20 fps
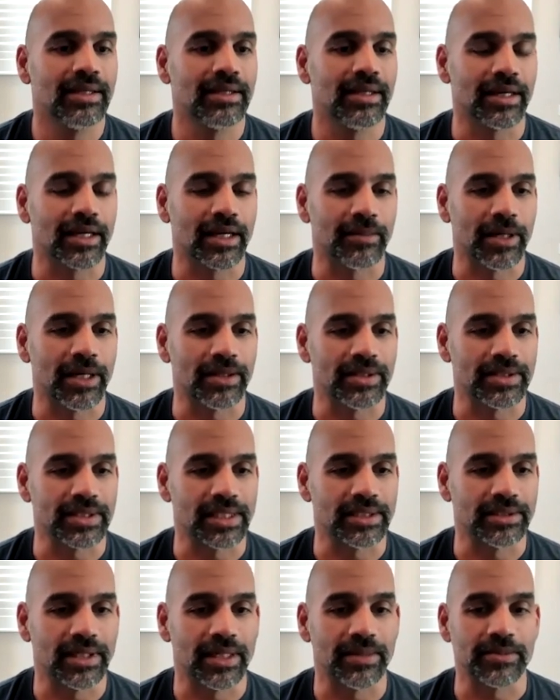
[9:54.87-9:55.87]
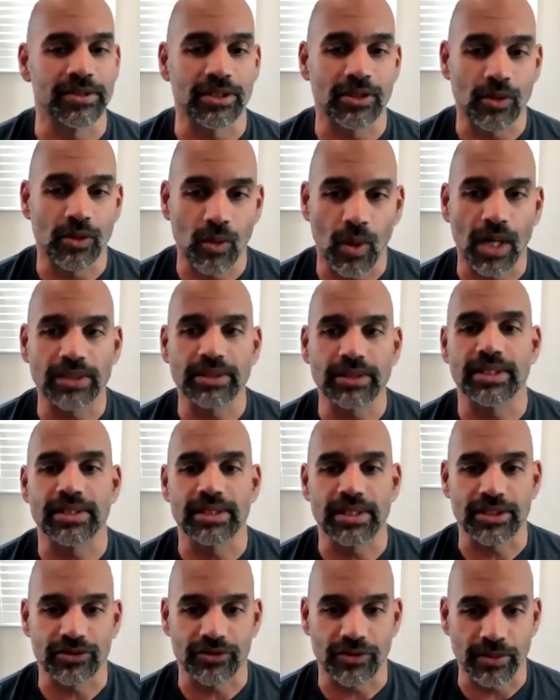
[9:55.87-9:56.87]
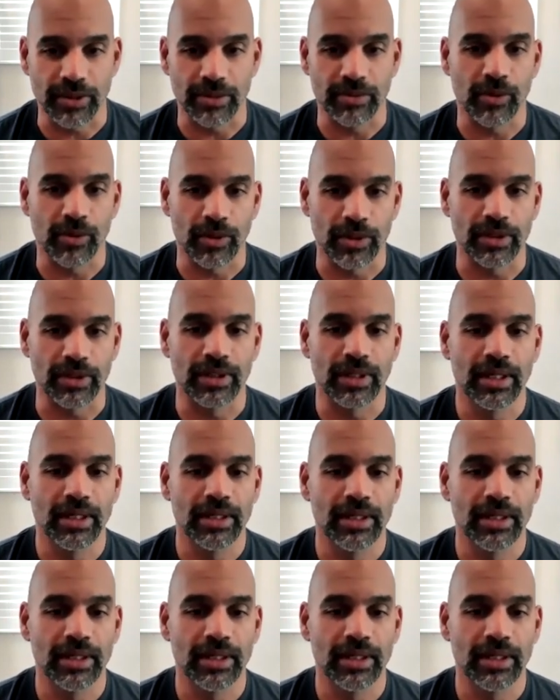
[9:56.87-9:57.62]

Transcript: that come out of these LLMs. The quality is extremely important.